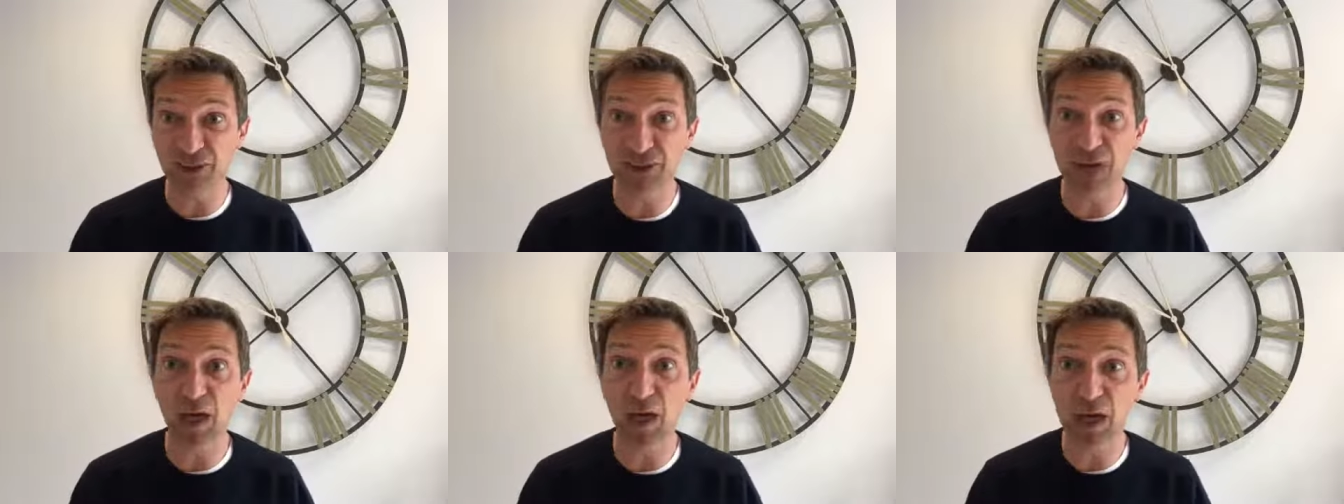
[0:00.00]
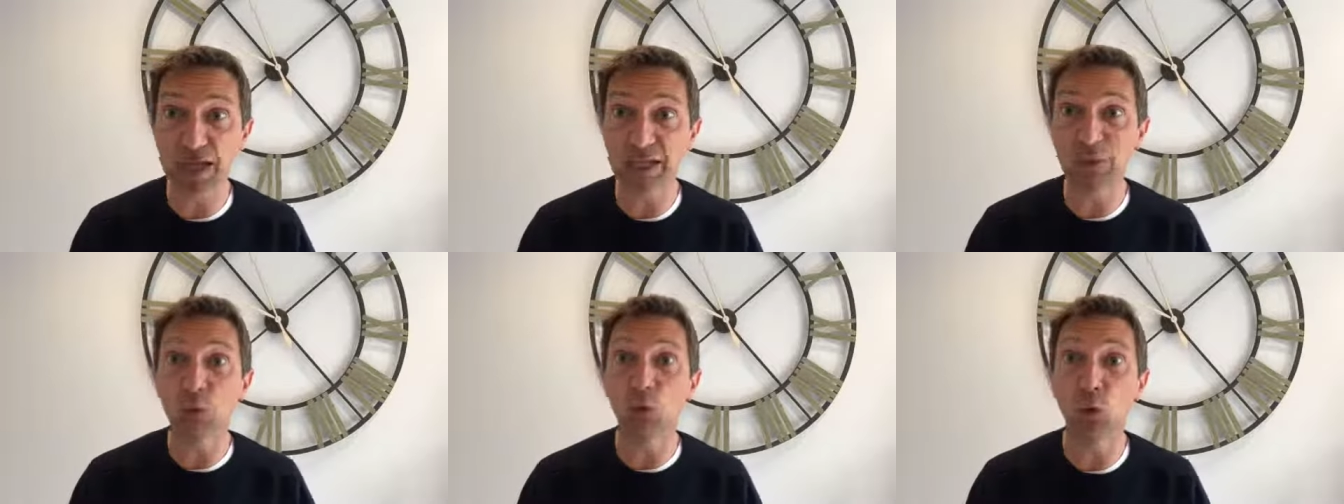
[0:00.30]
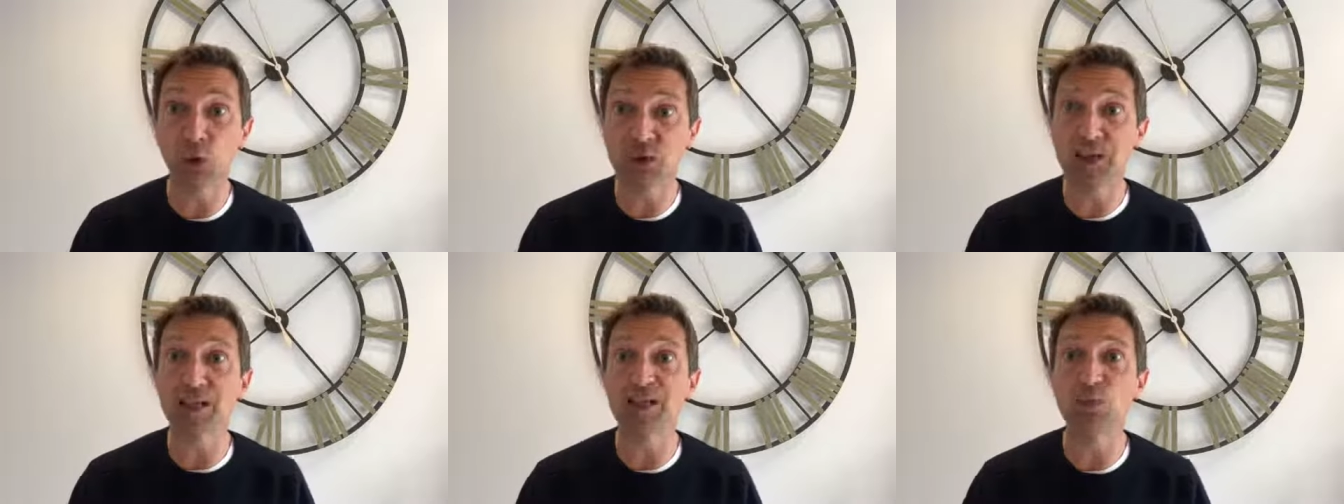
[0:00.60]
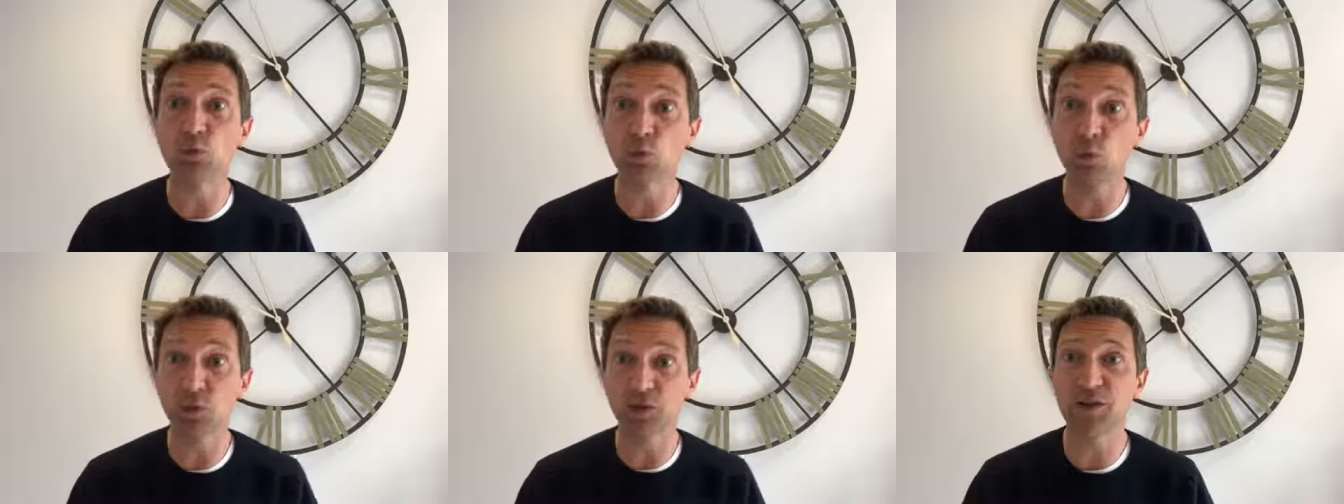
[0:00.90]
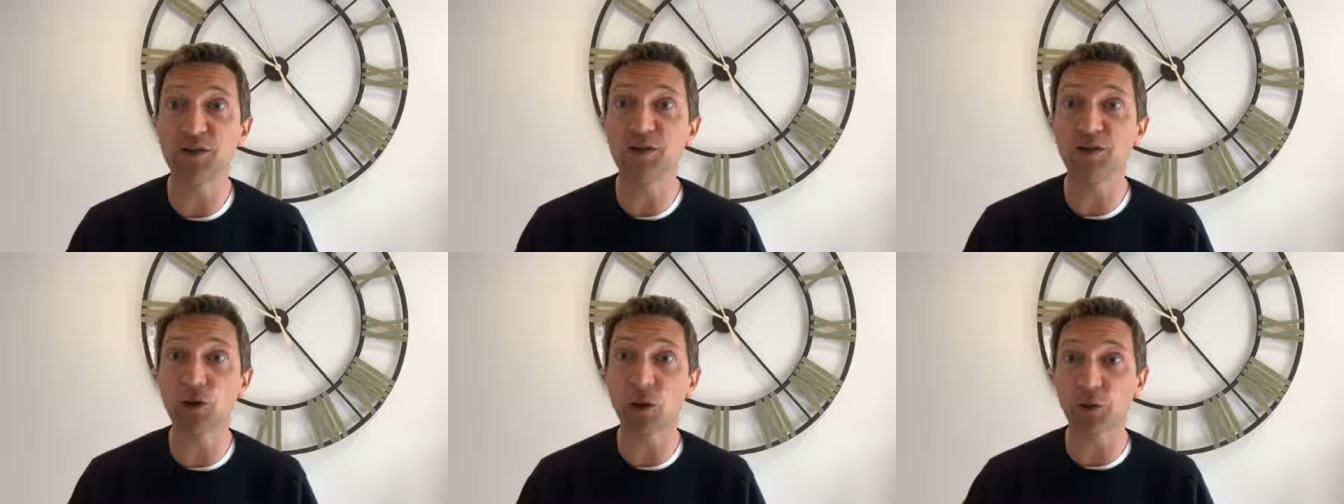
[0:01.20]
deciding what is and
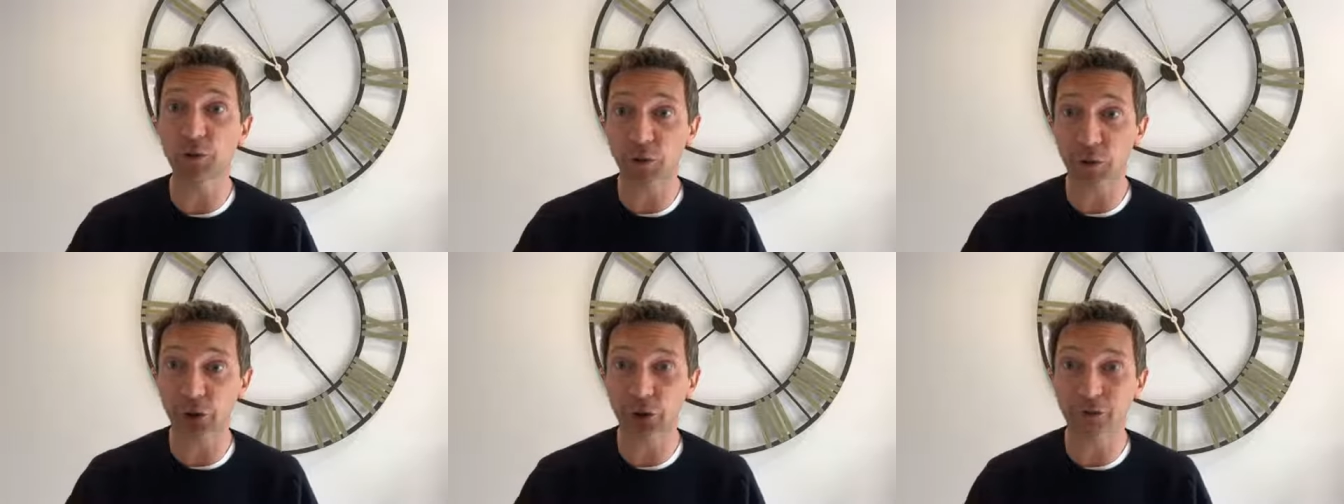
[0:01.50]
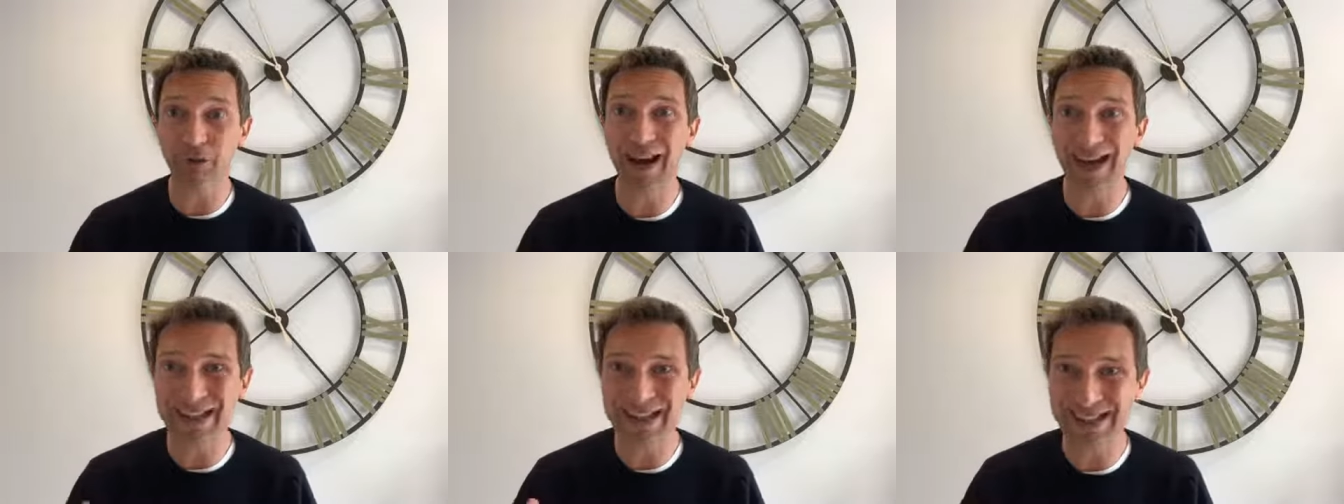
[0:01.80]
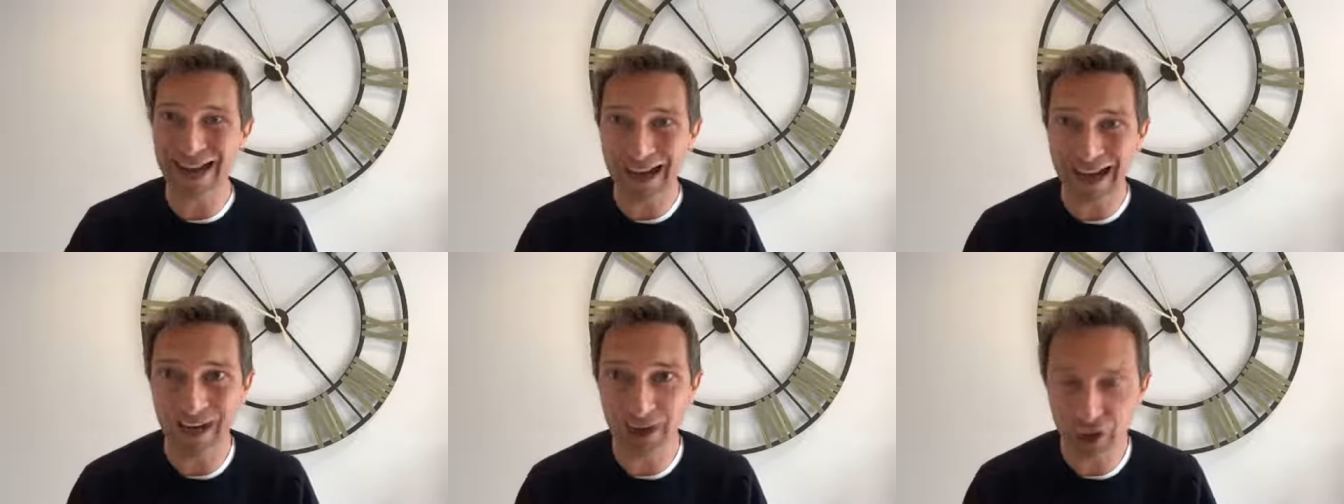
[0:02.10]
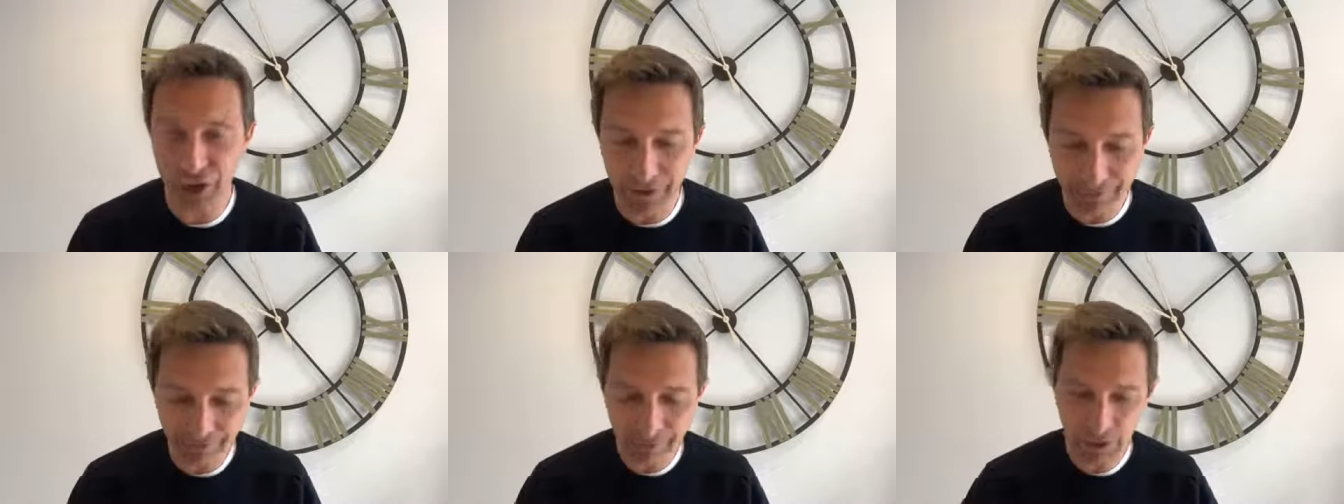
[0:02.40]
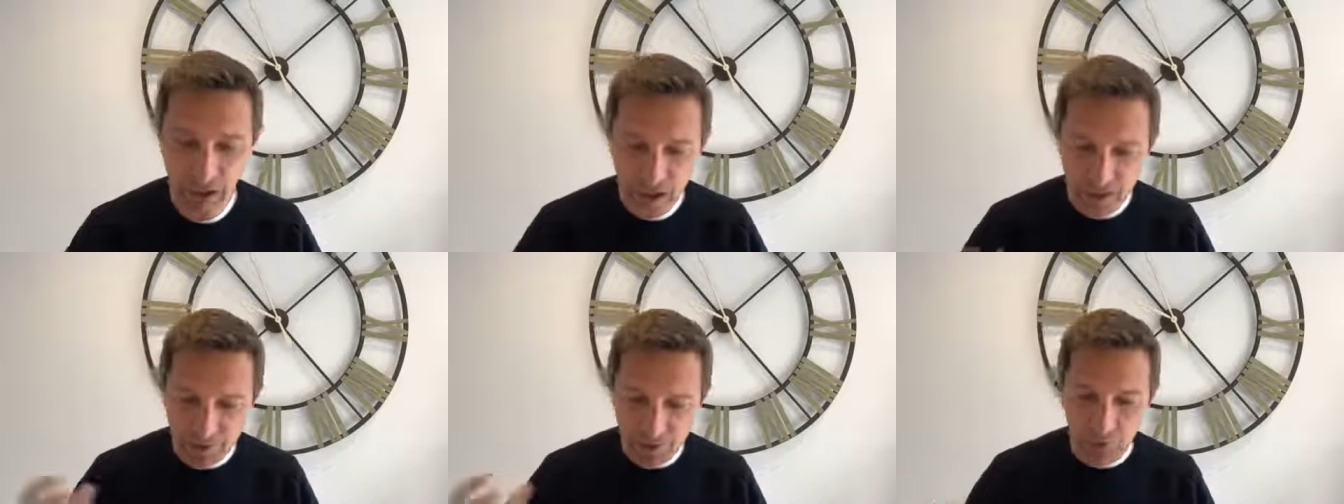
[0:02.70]
what is not the correct action.
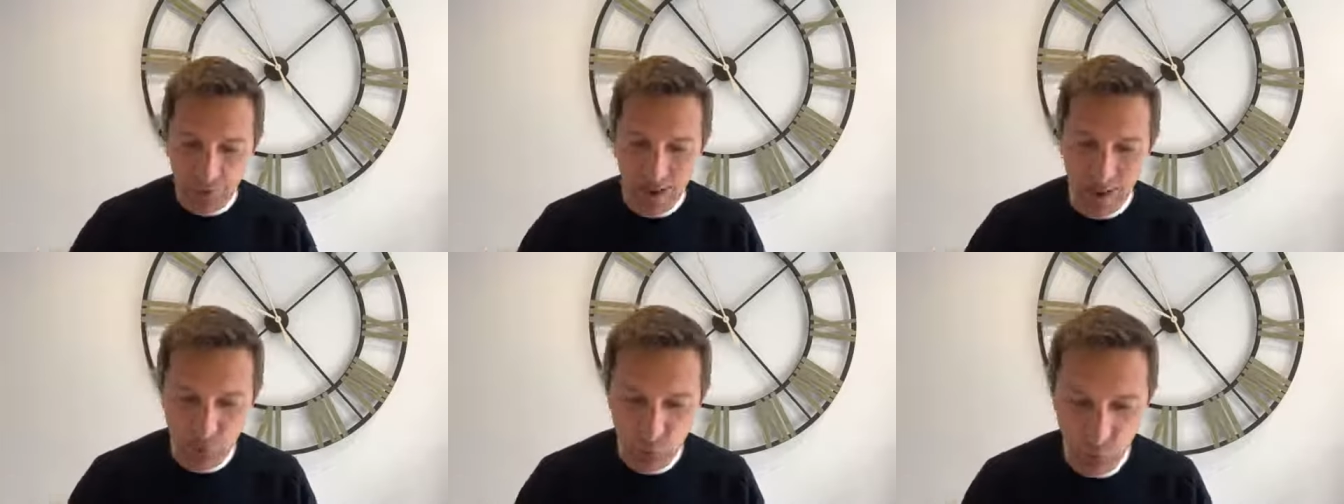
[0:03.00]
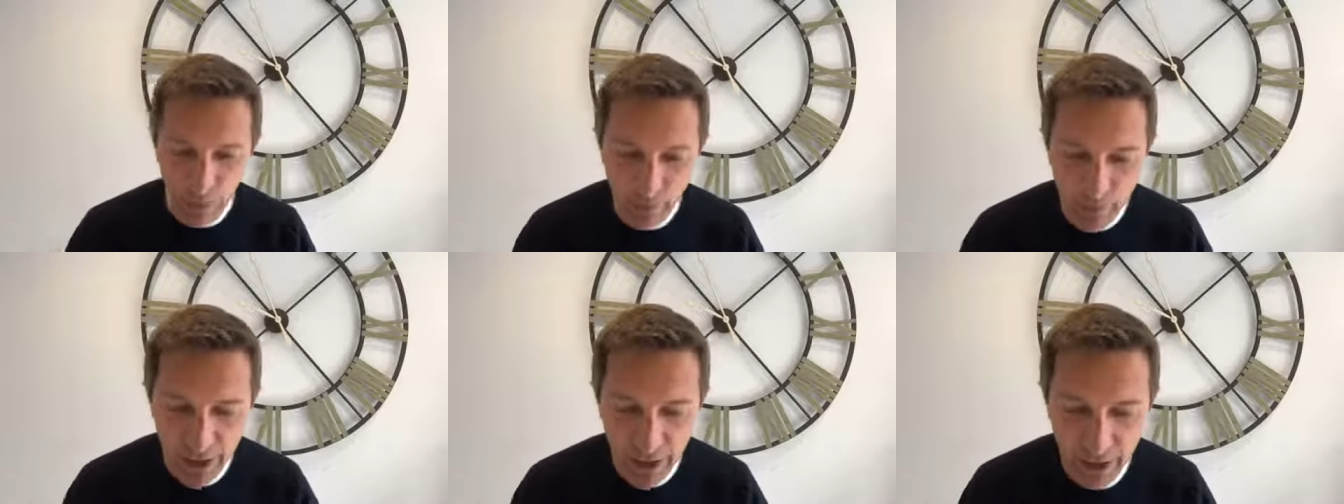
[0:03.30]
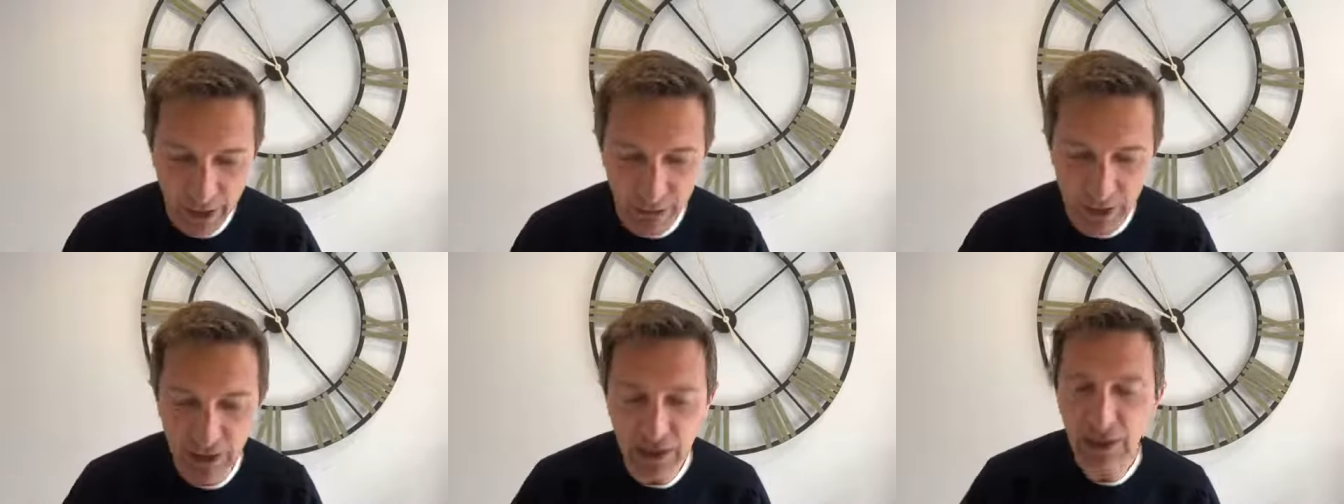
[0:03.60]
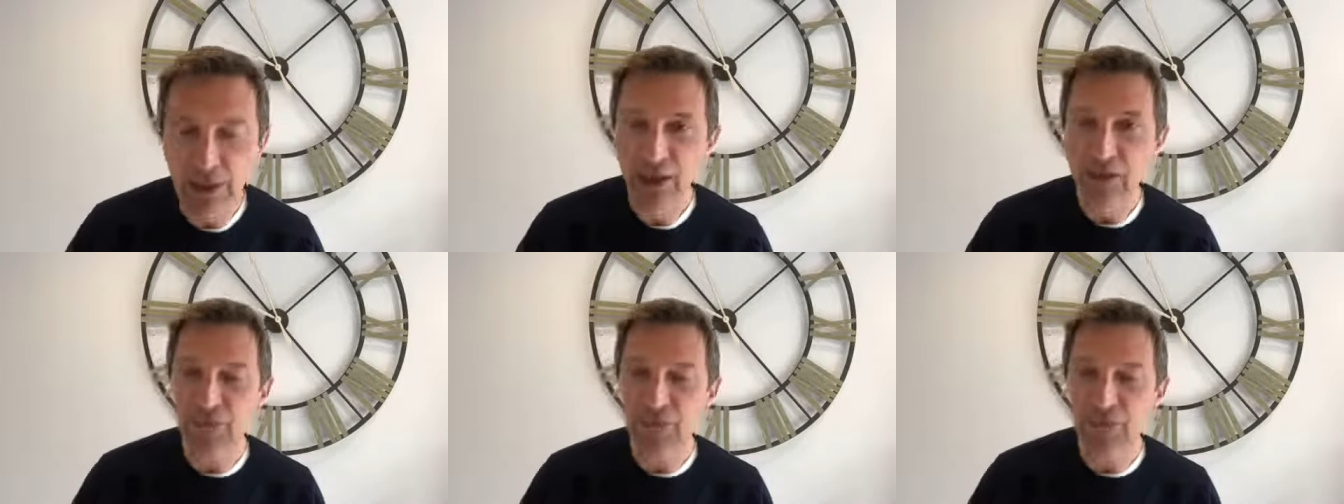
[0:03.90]
So that's one pairing.